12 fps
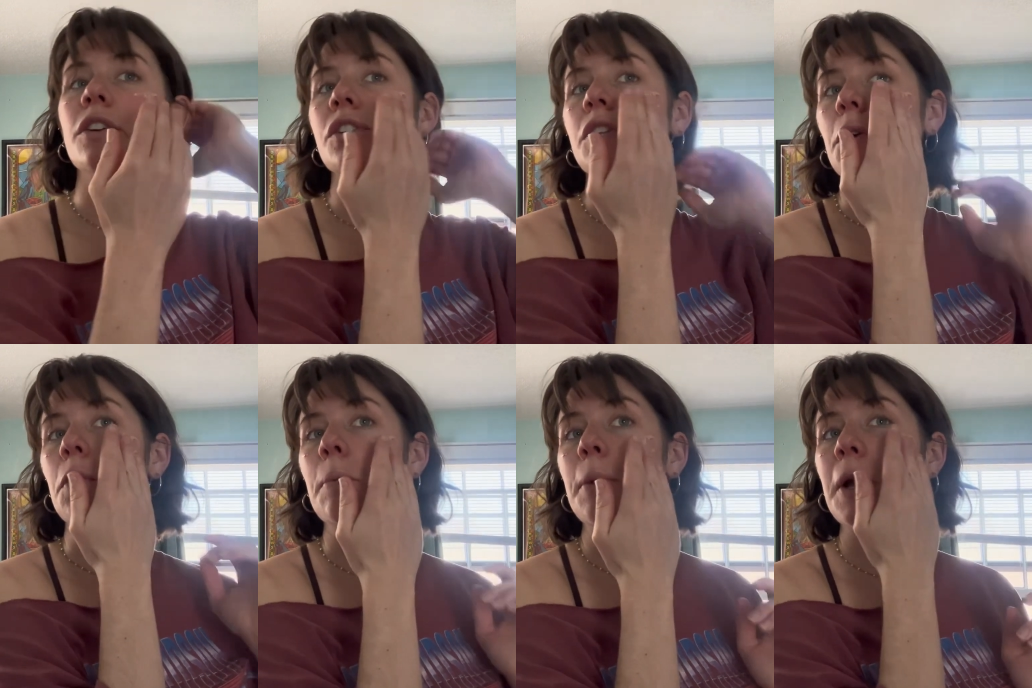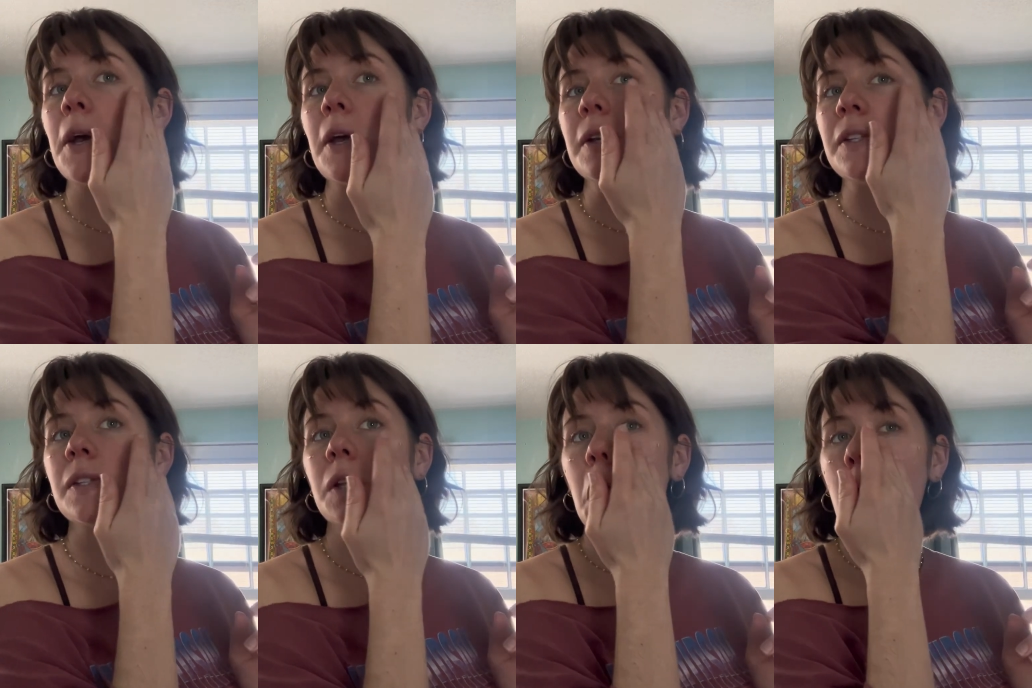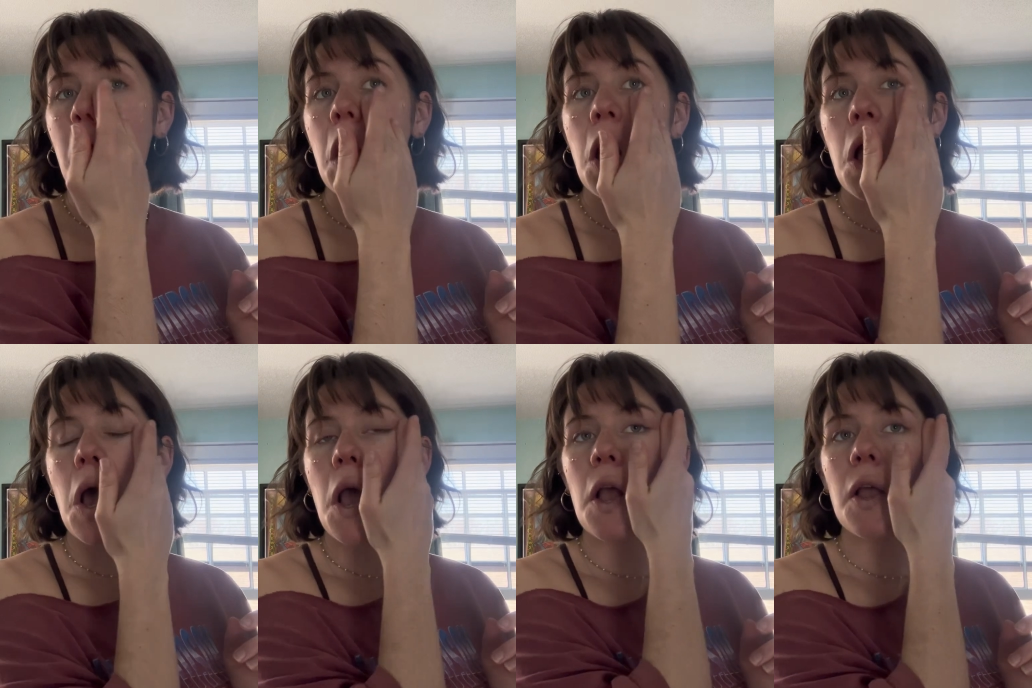soon because
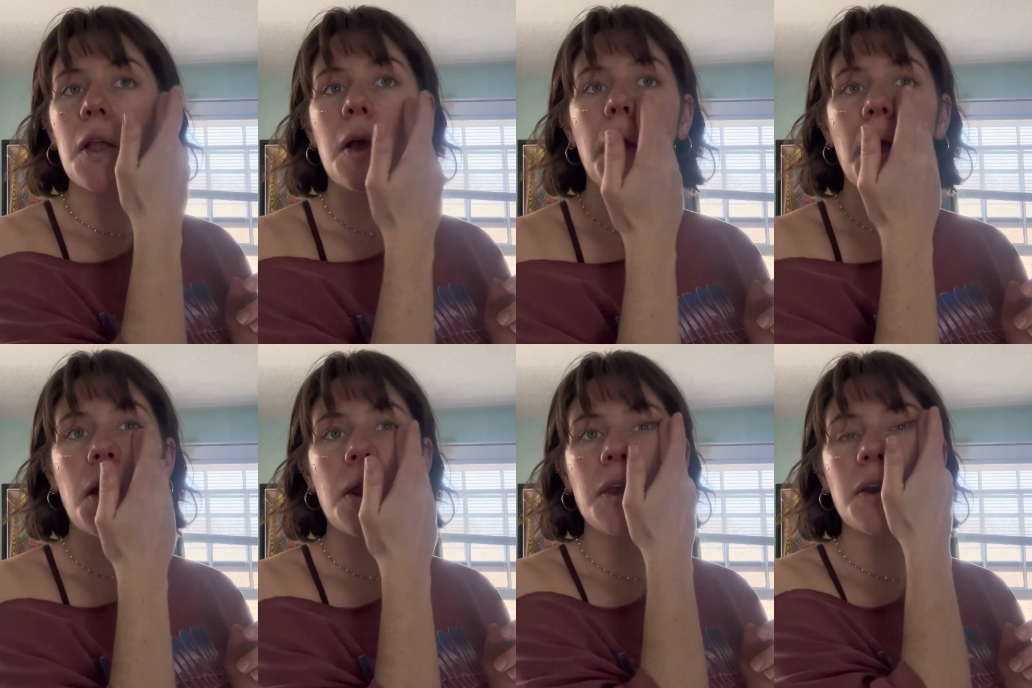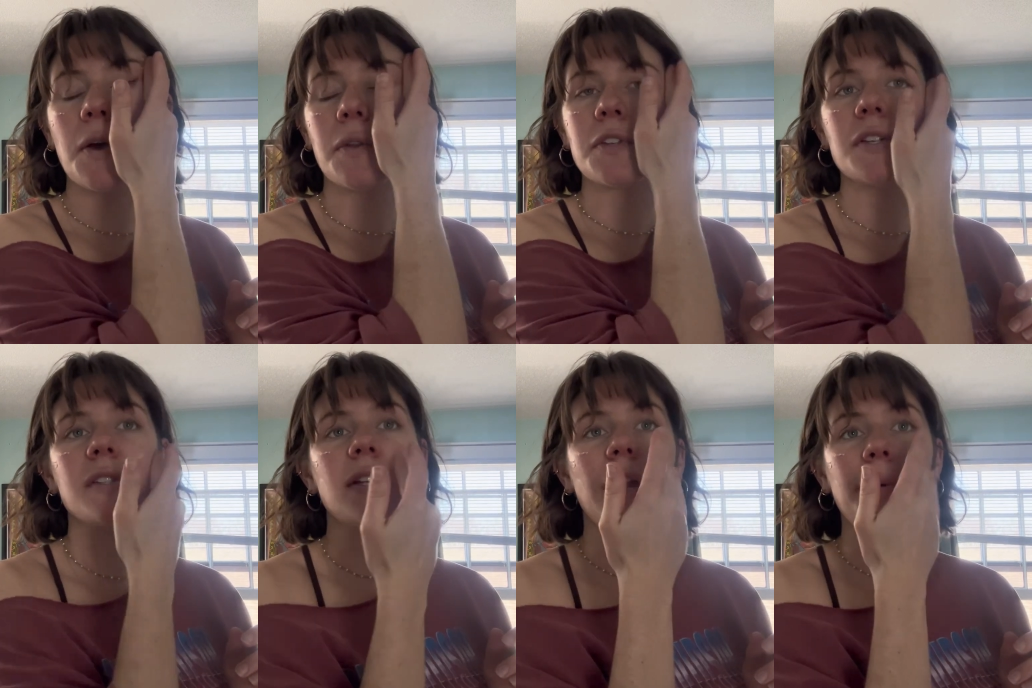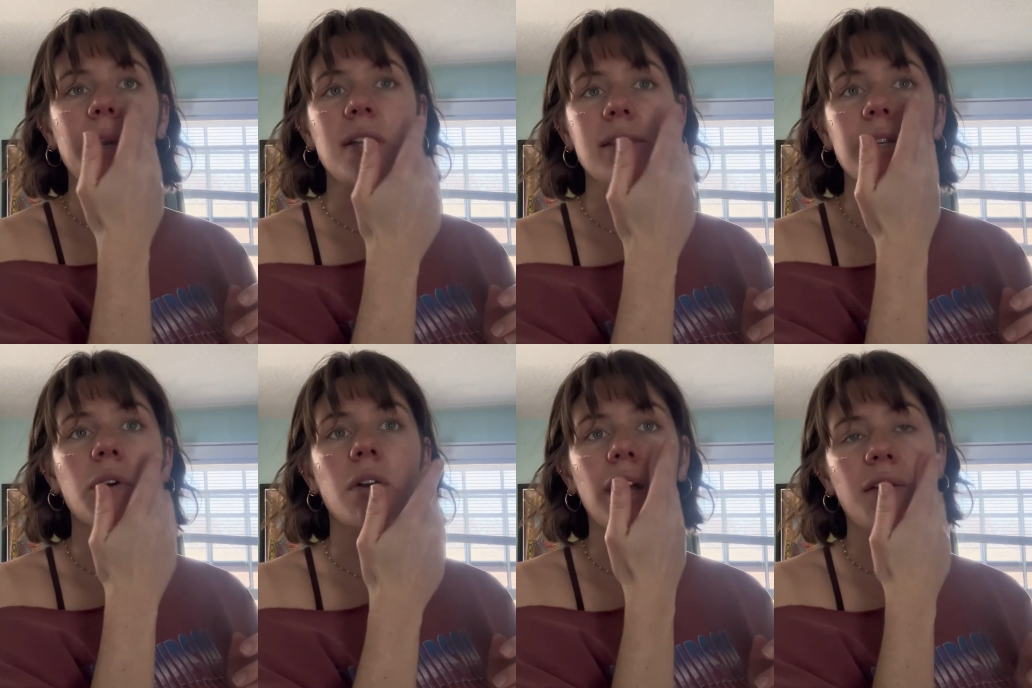you don't just need, I mean, a
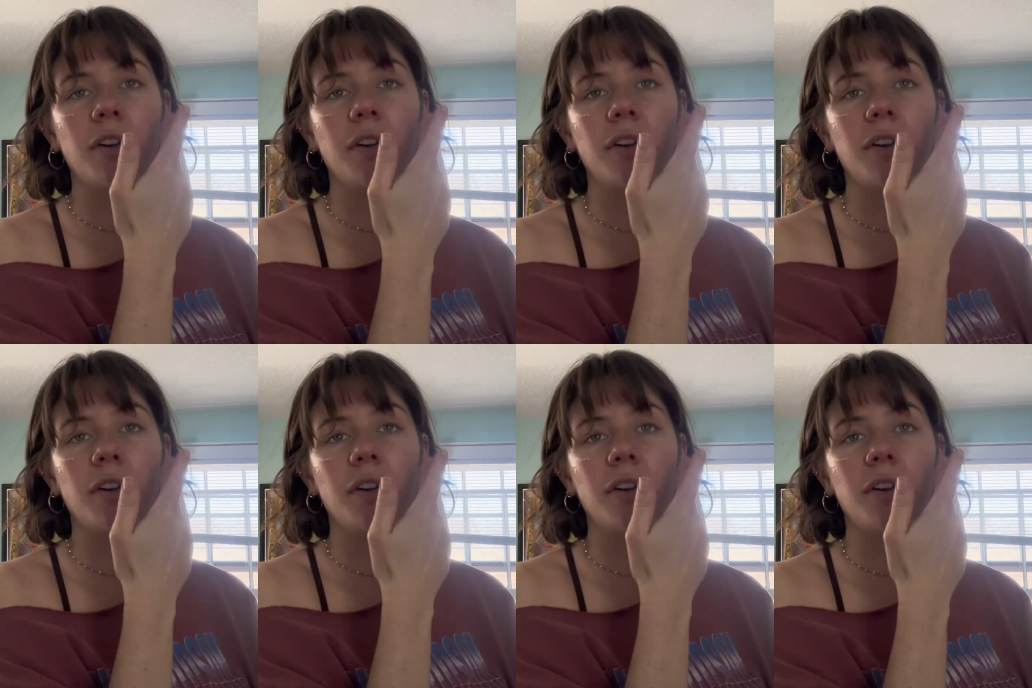single cover